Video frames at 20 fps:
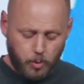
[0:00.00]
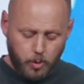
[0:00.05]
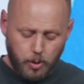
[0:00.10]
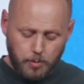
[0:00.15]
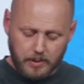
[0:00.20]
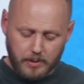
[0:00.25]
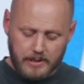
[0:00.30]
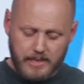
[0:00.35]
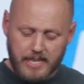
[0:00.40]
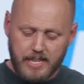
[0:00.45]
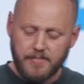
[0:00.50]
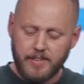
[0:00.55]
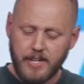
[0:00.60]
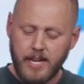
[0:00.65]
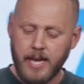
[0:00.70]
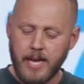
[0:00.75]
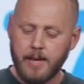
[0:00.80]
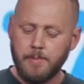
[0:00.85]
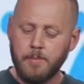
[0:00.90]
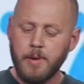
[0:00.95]
We'll believe in
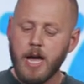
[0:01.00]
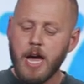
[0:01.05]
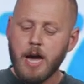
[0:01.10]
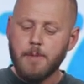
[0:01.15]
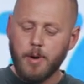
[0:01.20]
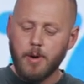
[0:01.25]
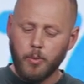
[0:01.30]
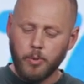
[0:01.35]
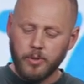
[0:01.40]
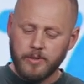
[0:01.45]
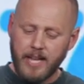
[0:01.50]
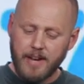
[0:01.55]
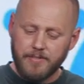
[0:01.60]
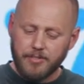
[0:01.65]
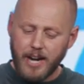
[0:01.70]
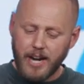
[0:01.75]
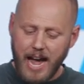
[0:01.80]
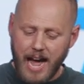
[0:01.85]
him, but we'll never